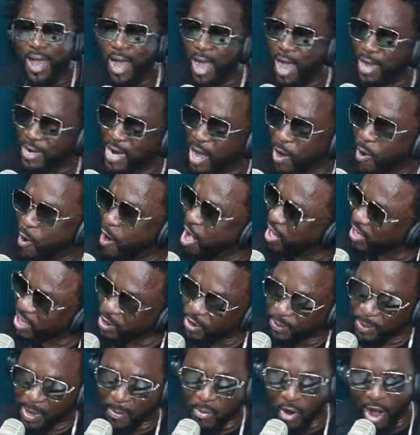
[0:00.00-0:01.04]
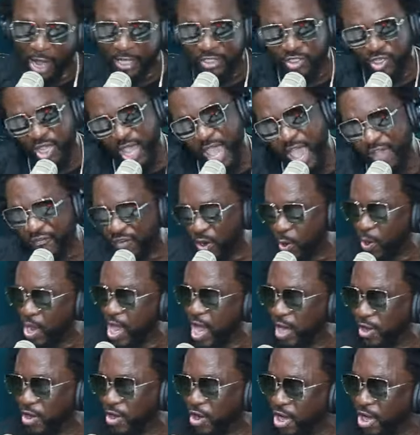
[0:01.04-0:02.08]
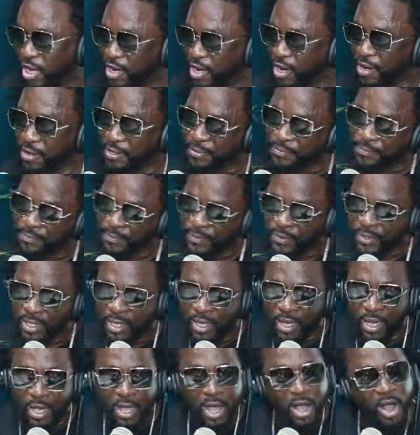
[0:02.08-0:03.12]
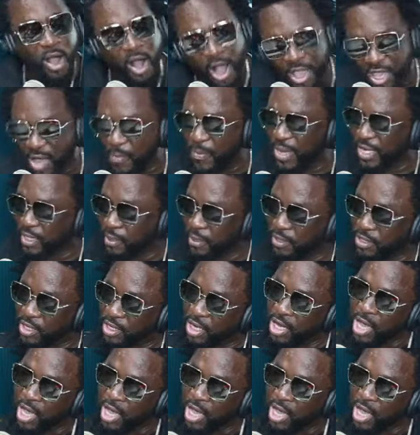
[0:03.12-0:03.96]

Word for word: And I'm walking with my branch everywhere I go, you know. Everywhere? How you mean?